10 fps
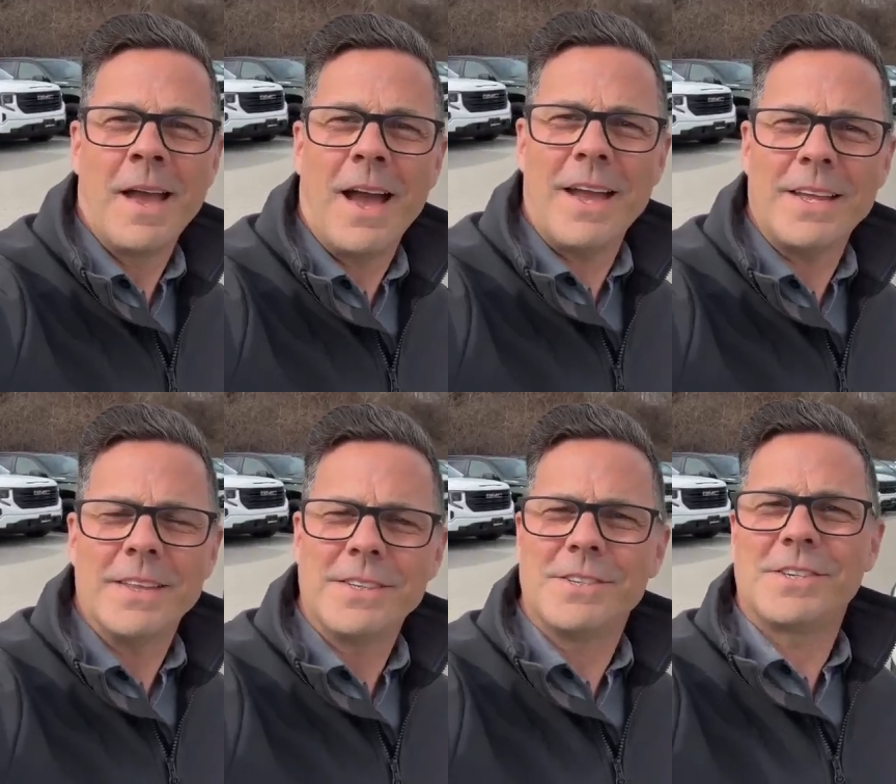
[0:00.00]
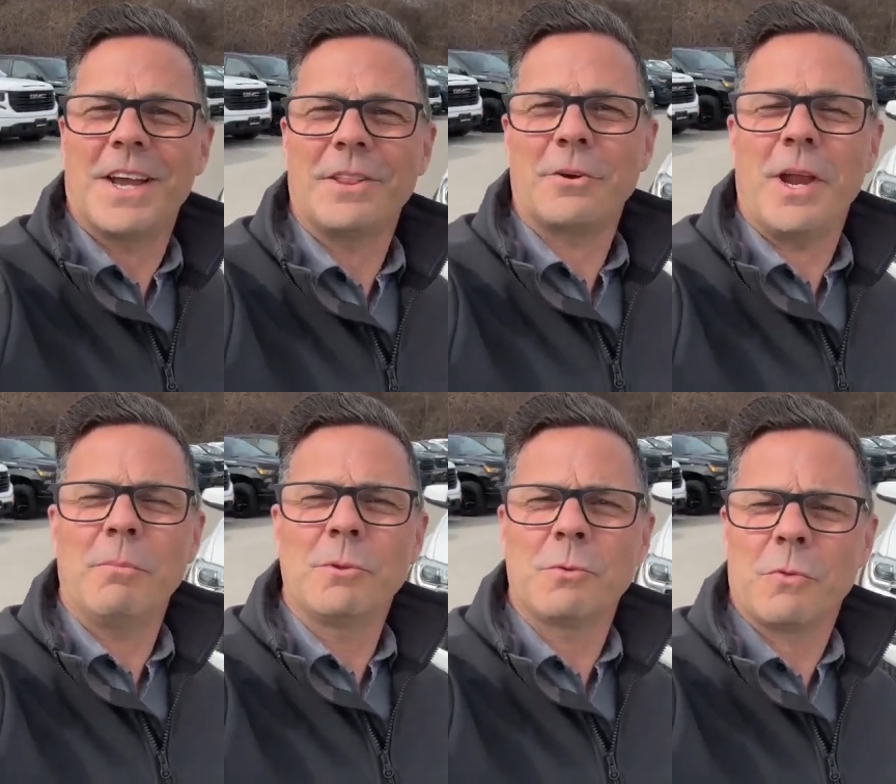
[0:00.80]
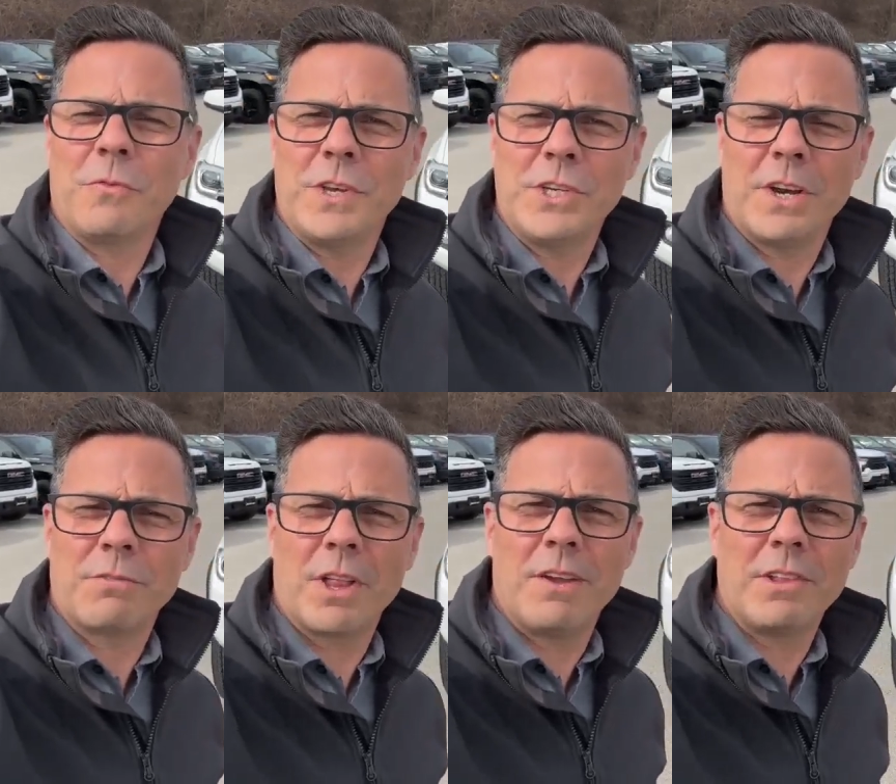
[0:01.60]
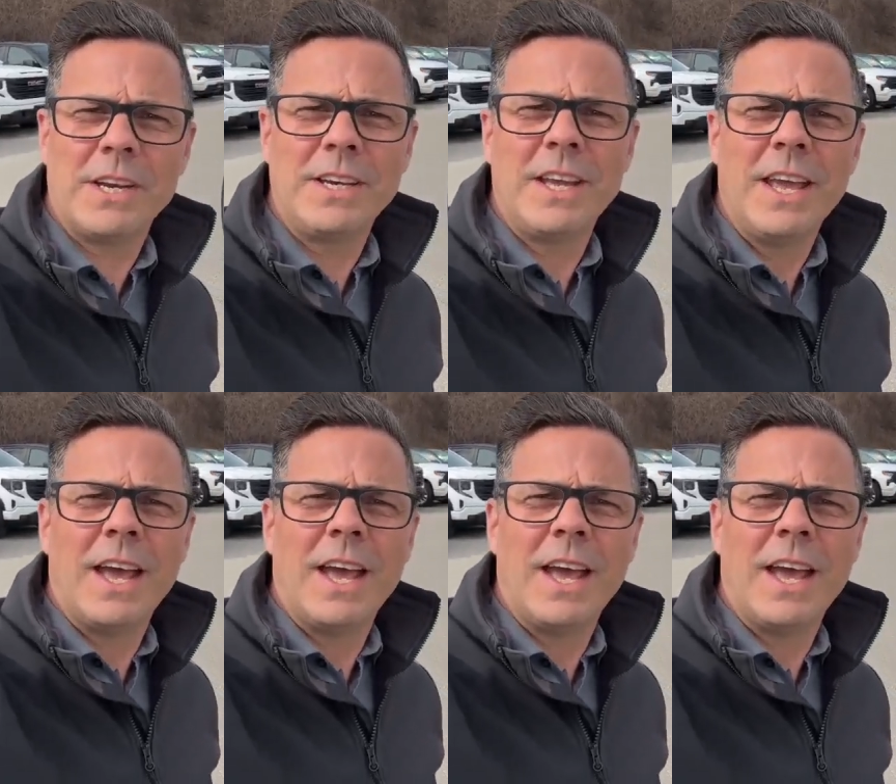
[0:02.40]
Hi, this is Tyler Abrams with Finch Chevrolet of London,